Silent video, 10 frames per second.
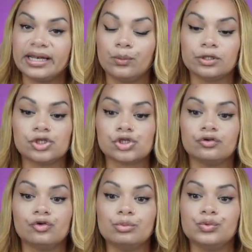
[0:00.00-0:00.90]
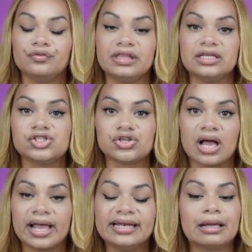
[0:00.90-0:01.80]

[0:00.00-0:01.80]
and we're just going to remove the shine.